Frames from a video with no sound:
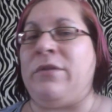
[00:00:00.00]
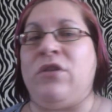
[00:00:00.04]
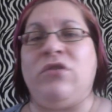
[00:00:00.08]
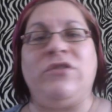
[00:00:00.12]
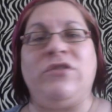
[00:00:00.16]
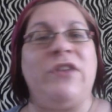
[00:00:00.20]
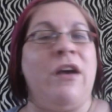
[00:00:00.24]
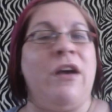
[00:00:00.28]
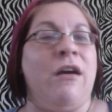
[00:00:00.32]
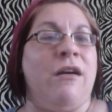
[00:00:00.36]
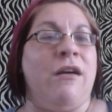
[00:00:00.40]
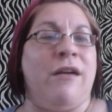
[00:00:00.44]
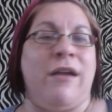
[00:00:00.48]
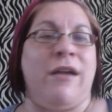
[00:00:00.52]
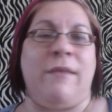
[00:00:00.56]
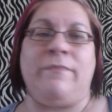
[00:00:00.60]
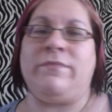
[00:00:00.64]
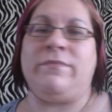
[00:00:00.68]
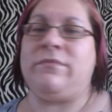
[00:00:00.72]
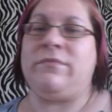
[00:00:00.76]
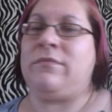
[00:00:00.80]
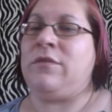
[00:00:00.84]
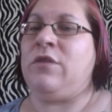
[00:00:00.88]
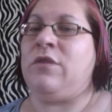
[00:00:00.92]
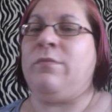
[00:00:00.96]
your time.
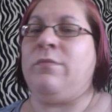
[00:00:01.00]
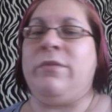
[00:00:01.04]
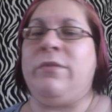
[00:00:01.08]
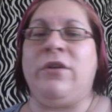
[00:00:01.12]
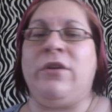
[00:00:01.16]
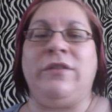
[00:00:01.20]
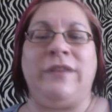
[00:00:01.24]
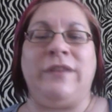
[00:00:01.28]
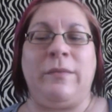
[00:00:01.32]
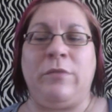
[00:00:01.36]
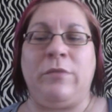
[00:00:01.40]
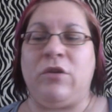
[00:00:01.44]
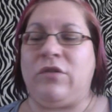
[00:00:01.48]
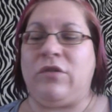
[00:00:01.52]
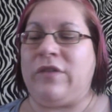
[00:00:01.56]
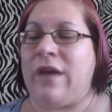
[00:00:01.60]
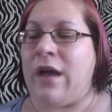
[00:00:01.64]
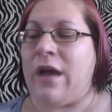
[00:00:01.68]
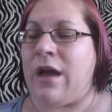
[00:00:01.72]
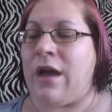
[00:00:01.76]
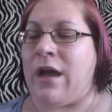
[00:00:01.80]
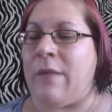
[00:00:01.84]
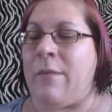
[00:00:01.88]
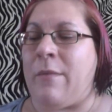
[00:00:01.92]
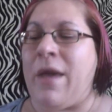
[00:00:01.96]
You build up your
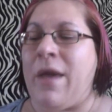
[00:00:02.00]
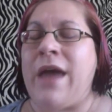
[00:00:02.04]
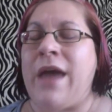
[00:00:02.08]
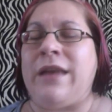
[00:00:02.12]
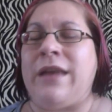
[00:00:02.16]
time.